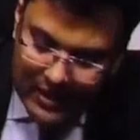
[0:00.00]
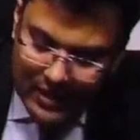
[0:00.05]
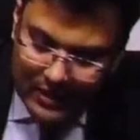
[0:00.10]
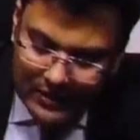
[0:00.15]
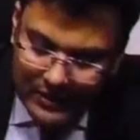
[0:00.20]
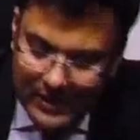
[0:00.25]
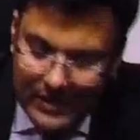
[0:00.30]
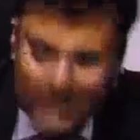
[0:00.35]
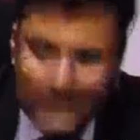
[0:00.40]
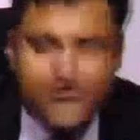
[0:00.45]

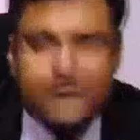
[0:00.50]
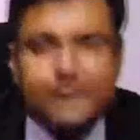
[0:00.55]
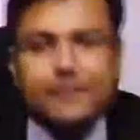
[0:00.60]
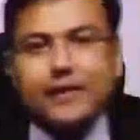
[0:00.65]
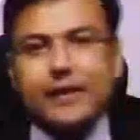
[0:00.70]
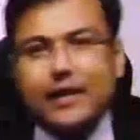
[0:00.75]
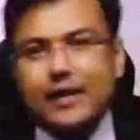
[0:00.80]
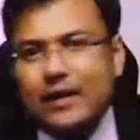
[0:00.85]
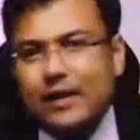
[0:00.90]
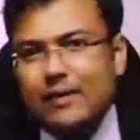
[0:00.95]
there is
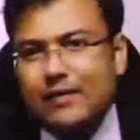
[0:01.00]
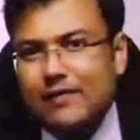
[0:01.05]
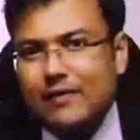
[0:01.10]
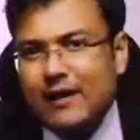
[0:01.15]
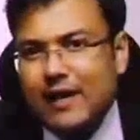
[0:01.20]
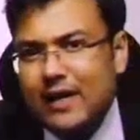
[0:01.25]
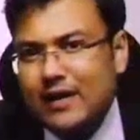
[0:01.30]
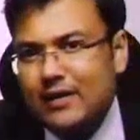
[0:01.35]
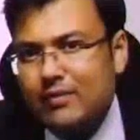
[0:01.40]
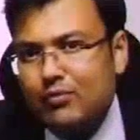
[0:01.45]
fecal
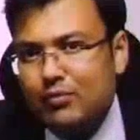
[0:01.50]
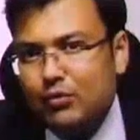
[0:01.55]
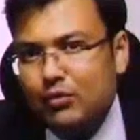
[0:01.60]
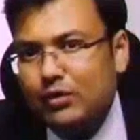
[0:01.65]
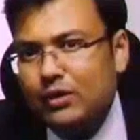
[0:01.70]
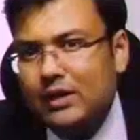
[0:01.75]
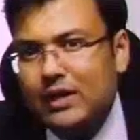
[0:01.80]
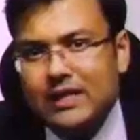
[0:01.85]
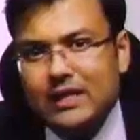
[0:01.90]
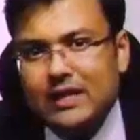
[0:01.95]
fat more
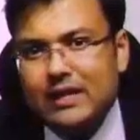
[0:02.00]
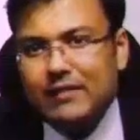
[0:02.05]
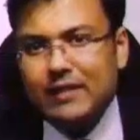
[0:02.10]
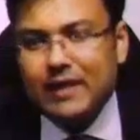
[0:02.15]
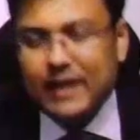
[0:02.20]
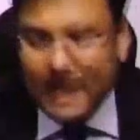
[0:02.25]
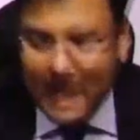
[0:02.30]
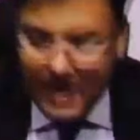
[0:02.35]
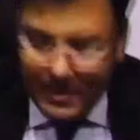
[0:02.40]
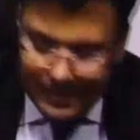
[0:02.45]
than 7
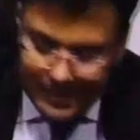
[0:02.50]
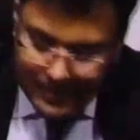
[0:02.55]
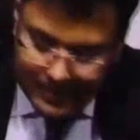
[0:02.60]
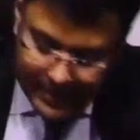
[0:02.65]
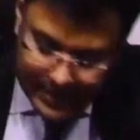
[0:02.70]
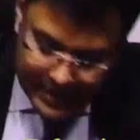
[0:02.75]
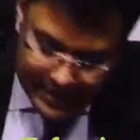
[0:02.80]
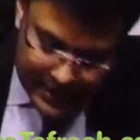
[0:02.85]
grams per